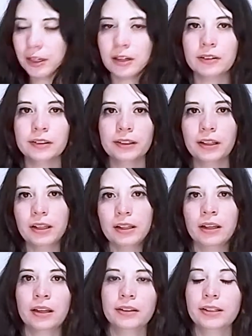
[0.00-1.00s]
So
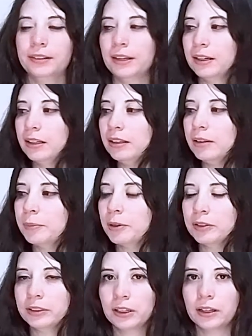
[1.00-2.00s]
designing the
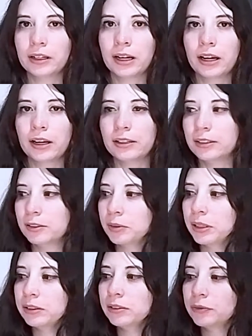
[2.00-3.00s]
postcard, I just
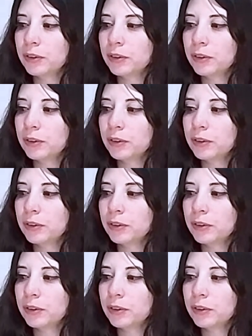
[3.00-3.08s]
wanted to